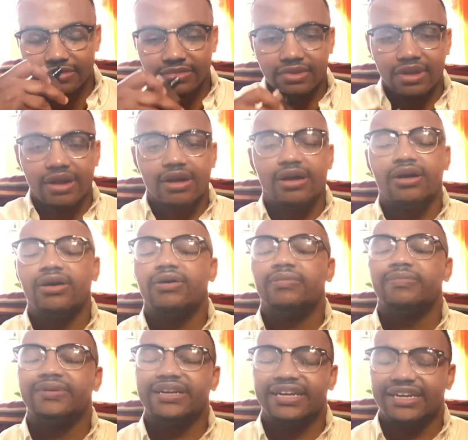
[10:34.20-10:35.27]
Oh
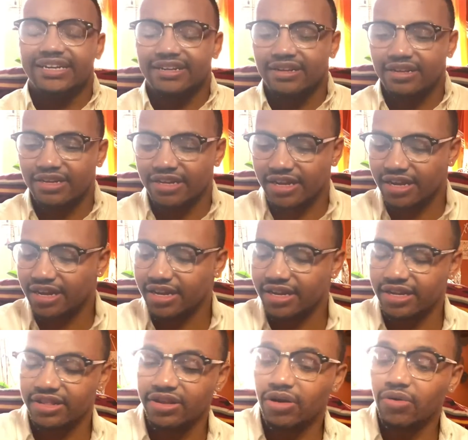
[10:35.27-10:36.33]
man,
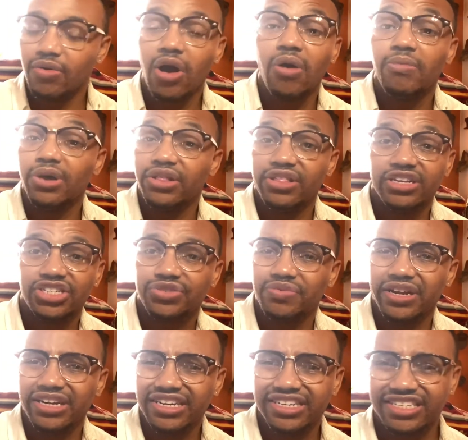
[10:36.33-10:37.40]
the aroma, the
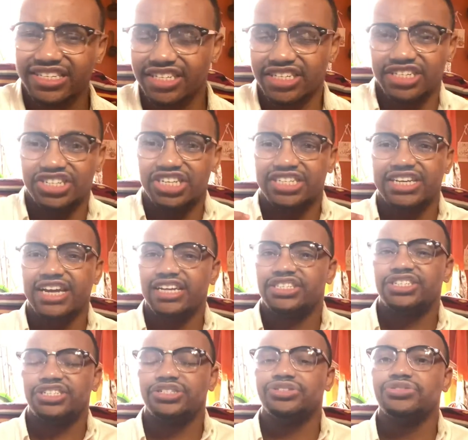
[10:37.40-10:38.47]
sweetness, it just
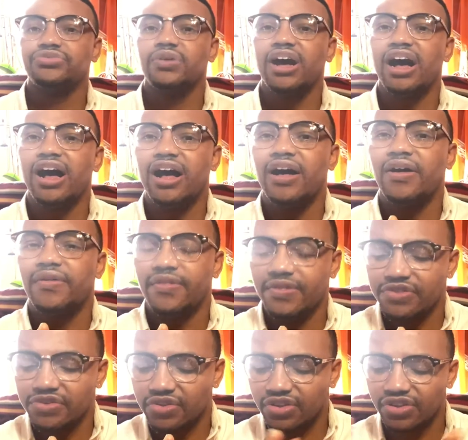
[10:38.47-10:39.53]
hits you.
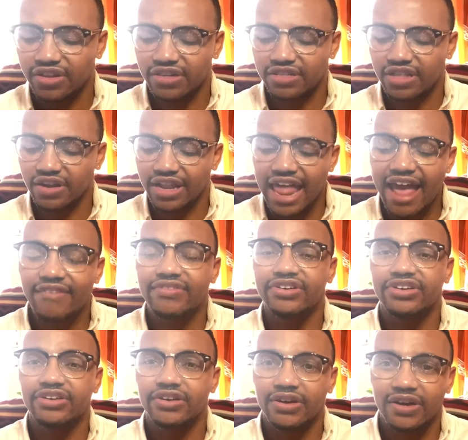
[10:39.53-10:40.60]
You can, the
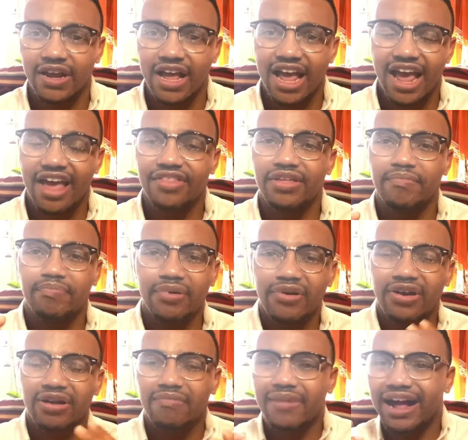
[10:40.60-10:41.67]
lavender and the
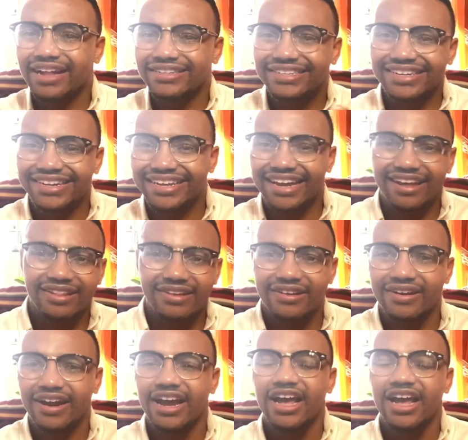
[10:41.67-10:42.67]
bergamot together